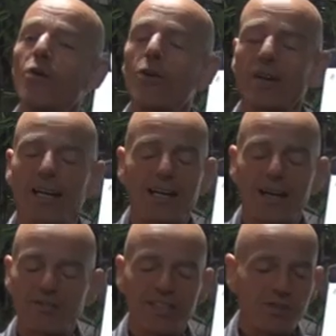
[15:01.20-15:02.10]
walk. I
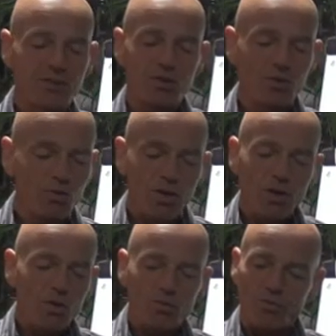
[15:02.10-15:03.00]
love that, you know,
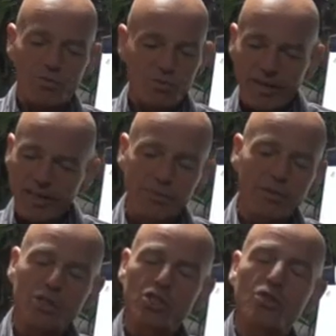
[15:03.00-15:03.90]
taking
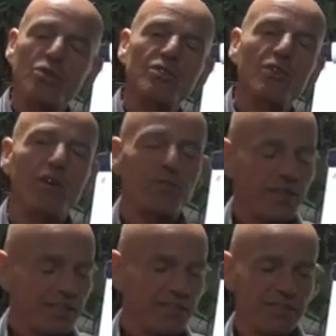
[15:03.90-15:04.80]
my shoes off
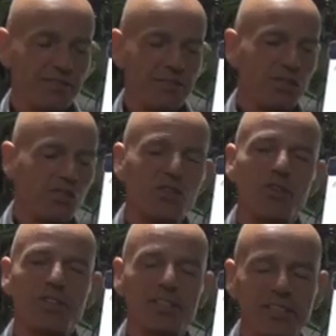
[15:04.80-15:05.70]
and my
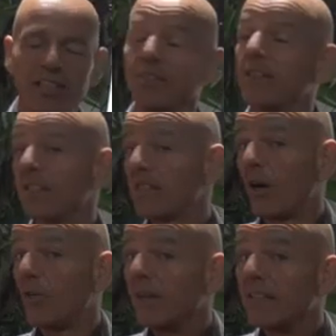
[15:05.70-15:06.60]
shirt. And even it's
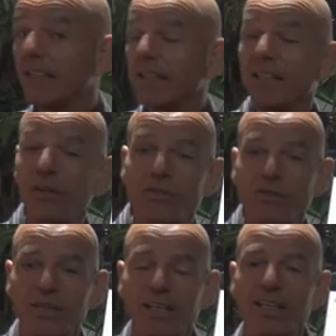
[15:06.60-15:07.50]
now winter here in
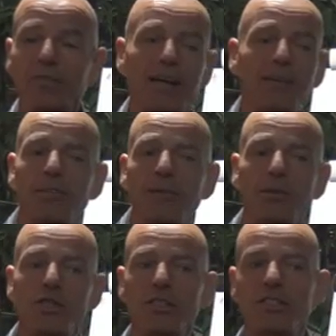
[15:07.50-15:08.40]
Australia and we have
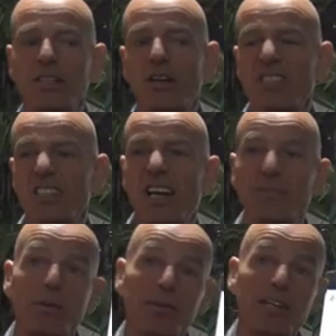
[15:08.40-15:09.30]
temperatures outside
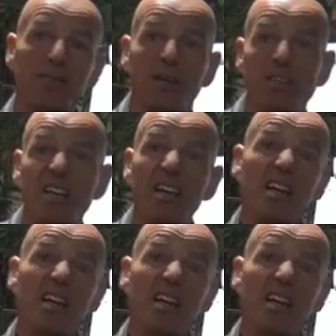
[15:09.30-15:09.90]
probably about